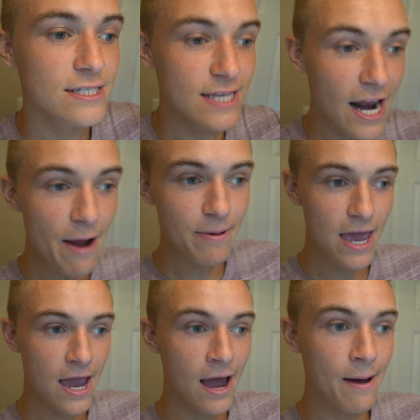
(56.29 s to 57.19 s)
set up
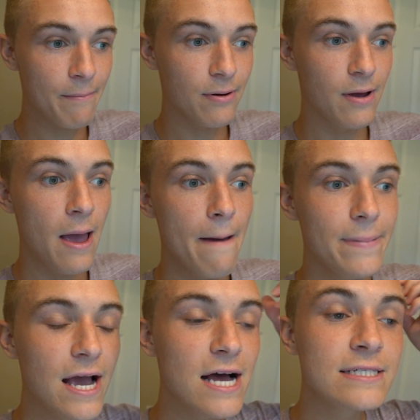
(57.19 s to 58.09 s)
camp,
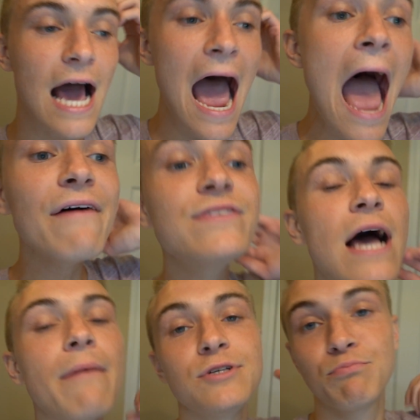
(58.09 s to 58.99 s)
because I have
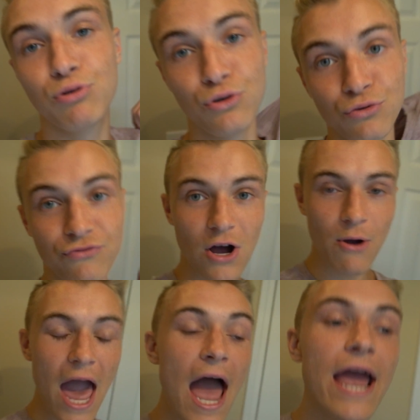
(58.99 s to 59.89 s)
something to prove,
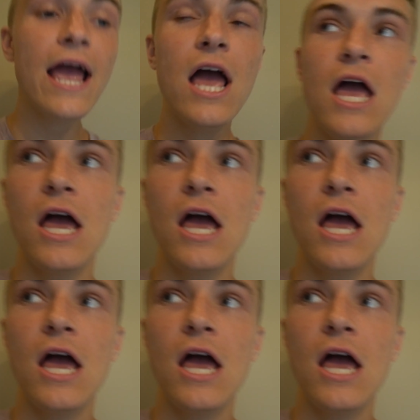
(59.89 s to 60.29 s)
okay?